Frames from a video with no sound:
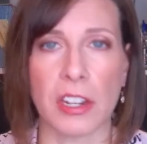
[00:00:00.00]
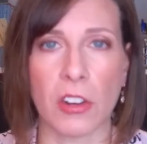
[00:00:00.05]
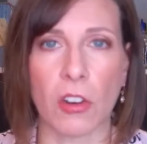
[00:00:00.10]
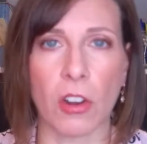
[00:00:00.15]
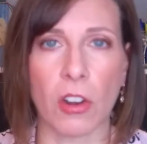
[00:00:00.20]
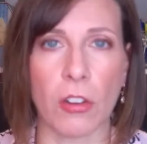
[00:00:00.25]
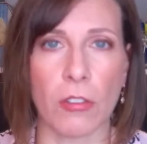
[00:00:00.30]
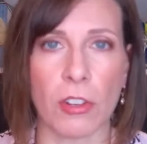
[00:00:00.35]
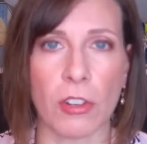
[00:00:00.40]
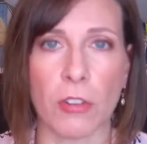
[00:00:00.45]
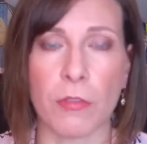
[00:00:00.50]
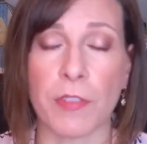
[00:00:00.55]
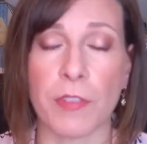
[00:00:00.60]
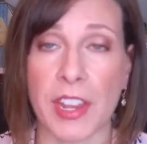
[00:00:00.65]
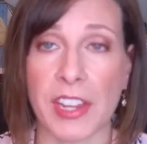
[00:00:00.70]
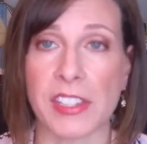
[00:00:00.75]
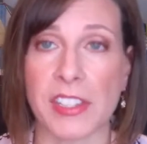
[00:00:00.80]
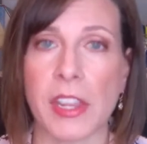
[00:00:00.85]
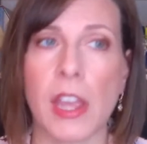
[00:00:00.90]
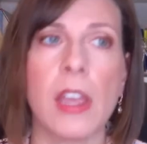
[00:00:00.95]
it all over your
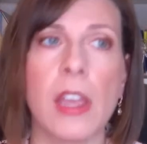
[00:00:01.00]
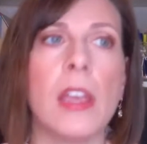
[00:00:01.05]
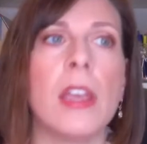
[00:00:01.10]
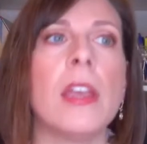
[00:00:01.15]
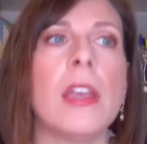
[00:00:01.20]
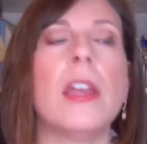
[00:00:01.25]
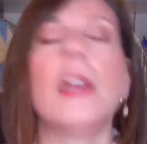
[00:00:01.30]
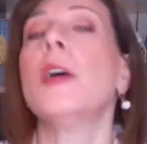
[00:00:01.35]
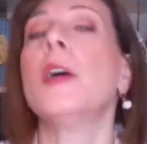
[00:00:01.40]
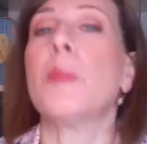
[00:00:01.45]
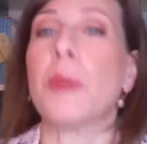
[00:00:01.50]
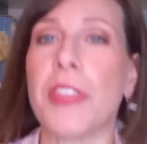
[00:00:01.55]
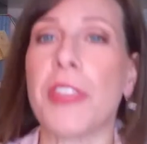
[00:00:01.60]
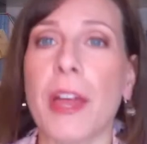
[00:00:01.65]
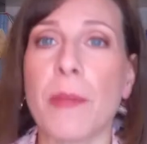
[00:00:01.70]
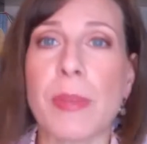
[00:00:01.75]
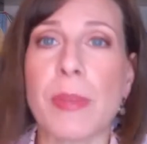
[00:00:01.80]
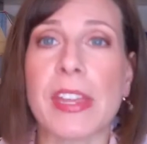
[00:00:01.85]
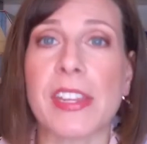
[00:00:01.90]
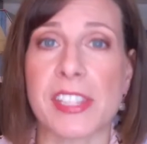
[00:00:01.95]
face. But
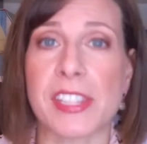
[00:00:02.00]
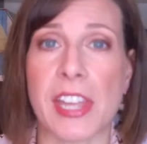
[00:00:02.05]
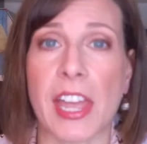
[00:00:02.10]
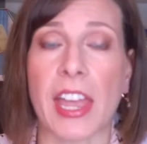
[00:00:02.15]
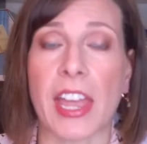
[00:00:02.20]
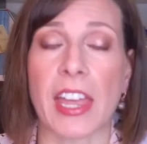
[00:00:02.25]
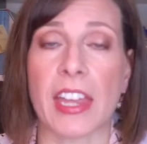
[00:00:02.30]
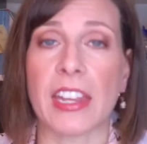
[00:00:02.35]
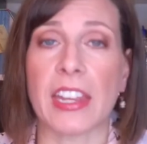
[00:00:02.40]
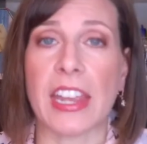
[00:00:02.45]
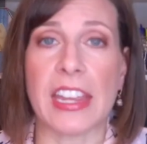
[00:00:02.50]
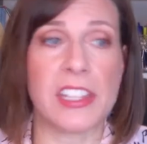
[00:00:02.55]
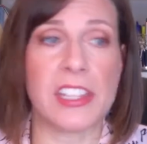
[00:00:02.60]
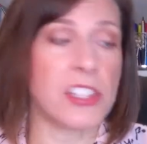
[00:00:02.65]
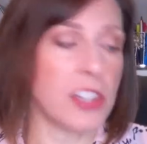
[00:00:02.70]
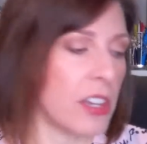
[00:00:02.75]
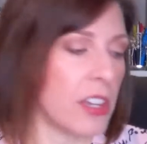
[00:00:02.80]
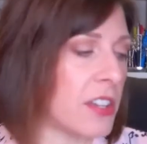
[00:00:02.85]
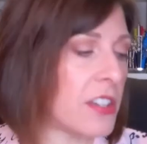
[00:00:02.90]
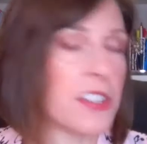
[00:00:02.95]
that being said, it
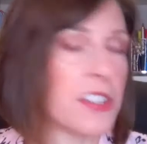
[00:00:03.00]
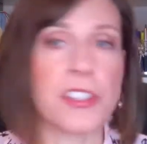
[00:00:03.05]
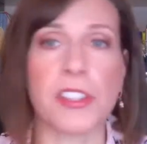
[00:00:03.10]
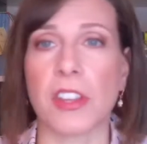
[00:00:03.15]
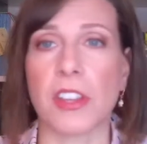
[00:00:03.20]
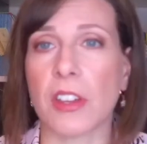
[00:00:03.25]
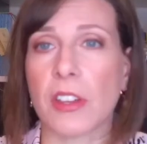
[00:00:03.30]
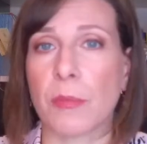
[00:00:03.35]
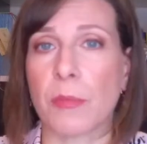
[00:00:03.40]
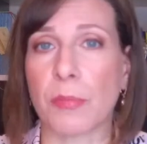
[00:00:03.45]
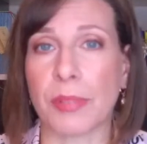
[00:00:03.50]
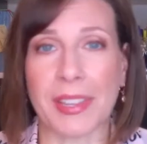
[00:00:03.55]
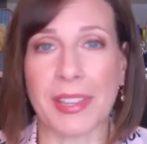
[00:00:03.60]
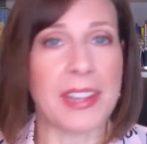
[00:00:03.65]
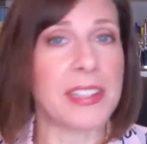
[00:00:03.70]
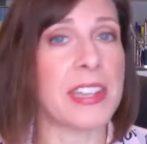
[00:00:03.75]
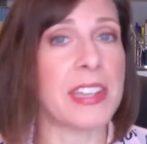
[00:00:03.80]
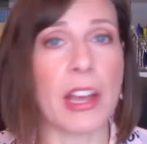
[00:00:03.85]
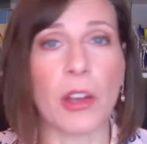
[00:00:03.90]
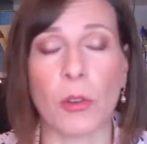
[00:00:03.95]
does
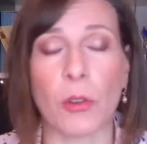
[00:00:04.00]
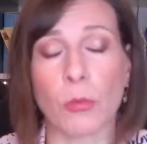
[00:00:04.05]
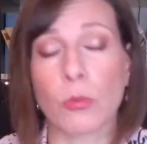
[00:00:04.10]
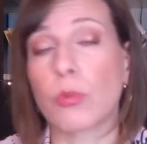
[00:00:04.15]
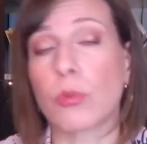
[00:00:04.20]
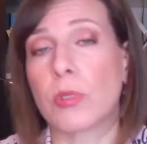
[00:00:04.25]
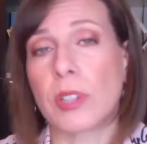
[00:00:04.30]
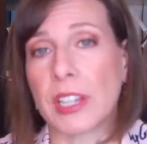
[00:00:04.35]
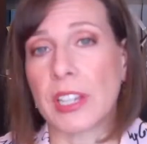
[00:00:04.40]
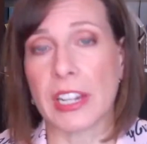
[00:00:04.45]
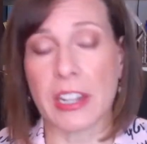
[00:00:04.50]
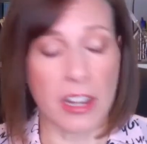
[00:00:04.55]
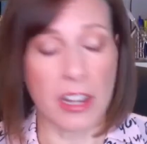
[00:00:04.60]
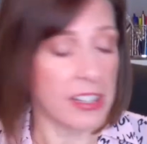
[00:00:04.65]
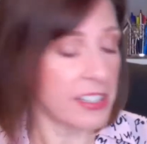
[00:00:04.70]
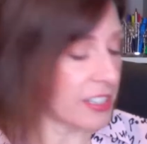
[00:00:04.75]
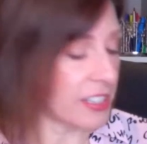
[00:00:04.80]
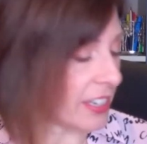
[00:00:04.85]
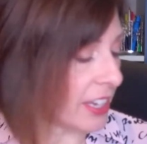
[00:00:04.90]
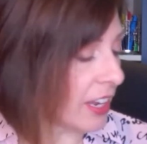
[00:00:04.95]
blend out really
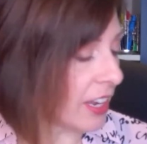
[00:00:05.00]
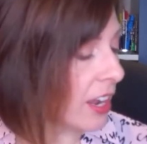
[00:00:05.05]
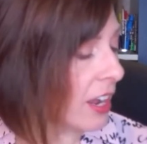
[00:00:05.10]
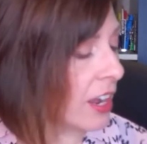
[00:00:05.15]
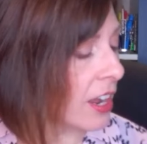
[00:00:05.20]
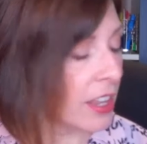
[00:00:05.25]
nicely.